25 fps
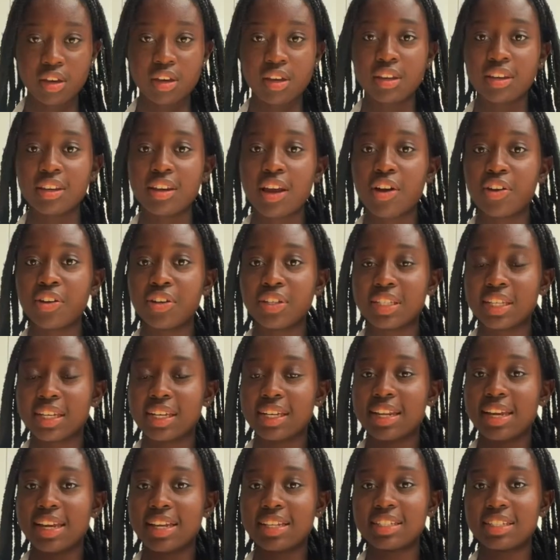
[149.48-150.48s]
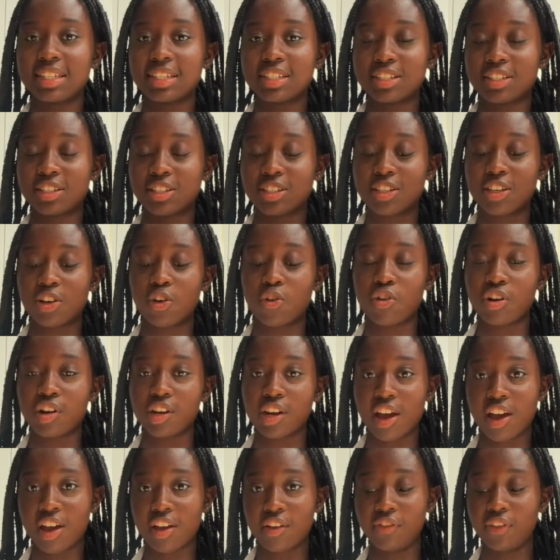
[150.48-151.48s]
Now using clean scissors or a
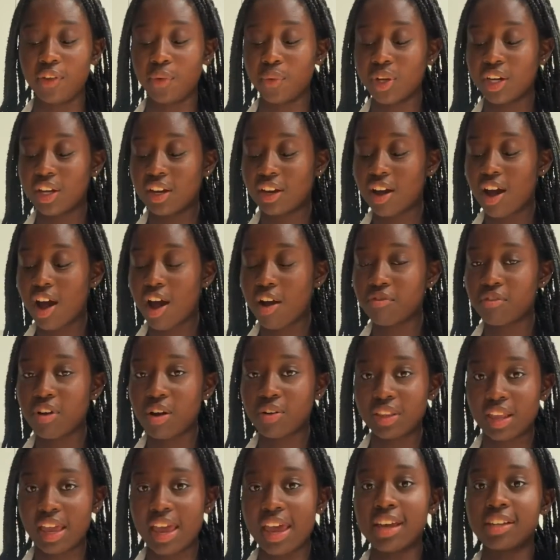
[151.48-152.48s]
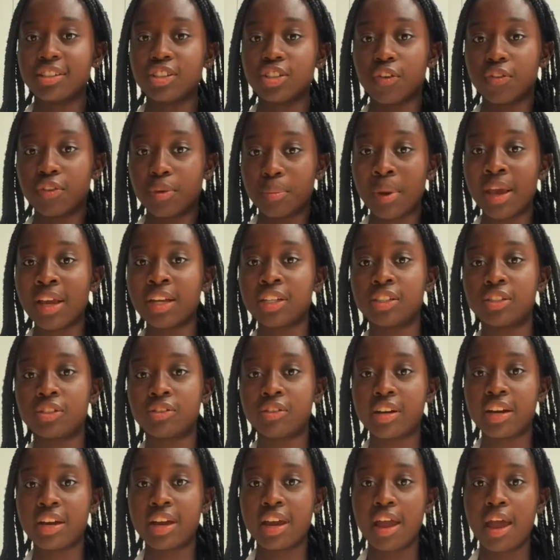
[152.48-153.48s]
knife, you want to cut around the edge of the
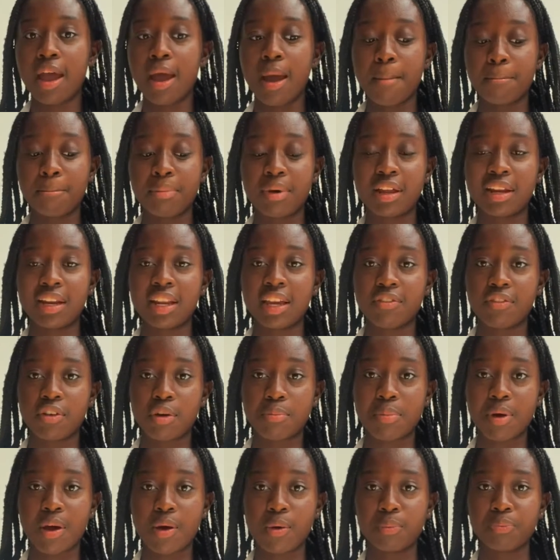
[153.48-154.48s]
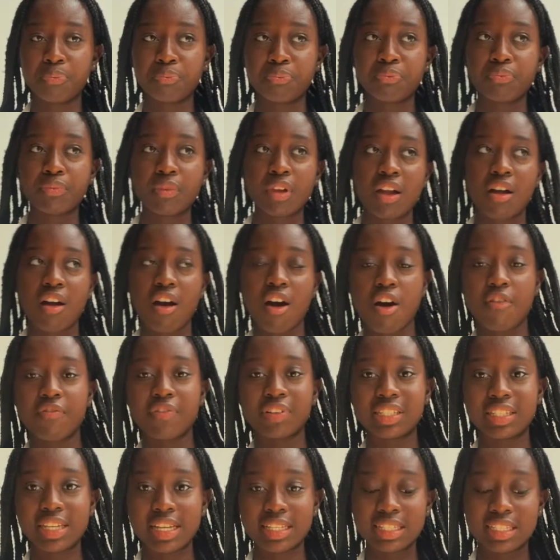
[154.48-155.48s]
pastry, but leave about half a
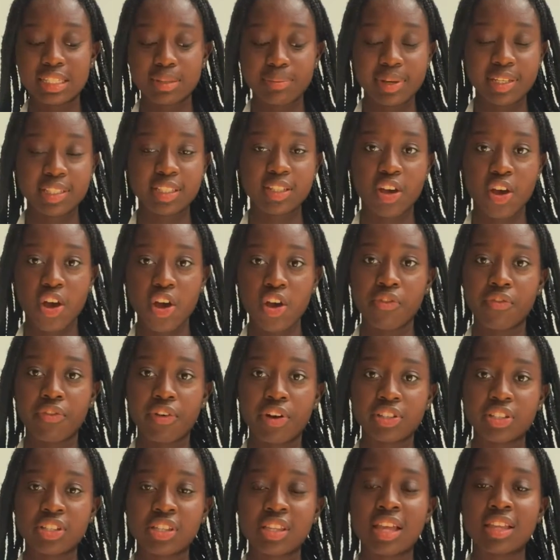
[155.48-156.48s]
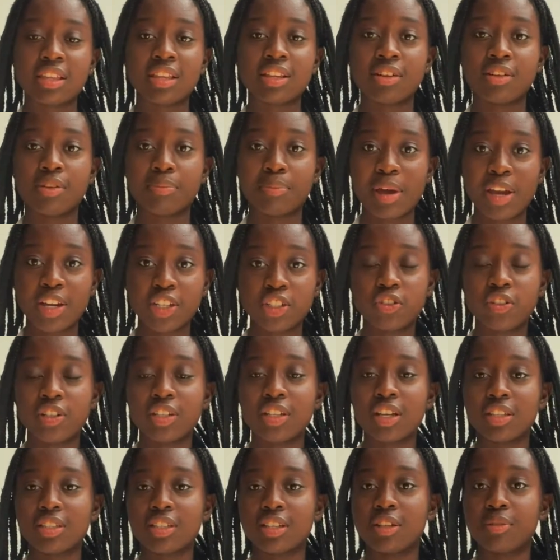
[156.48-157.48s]
centimetre over so that the pastry
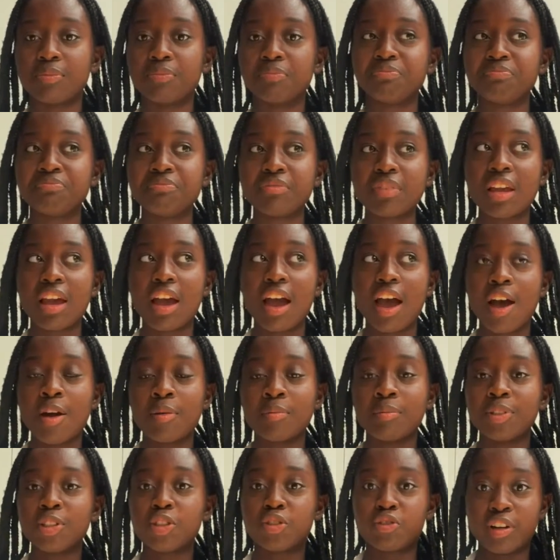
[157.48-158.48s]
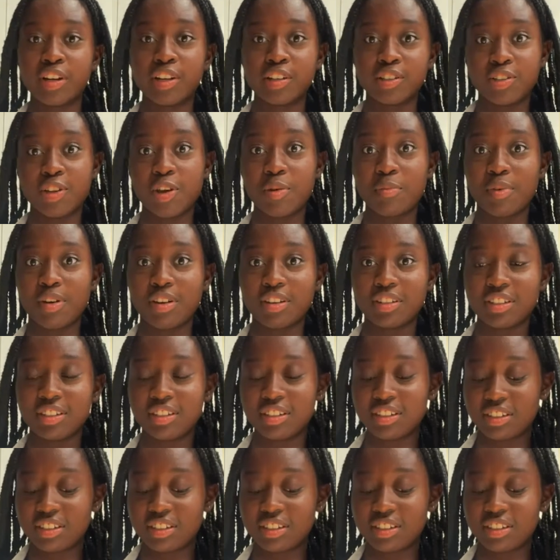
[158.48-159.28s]
doesn't shrink so much.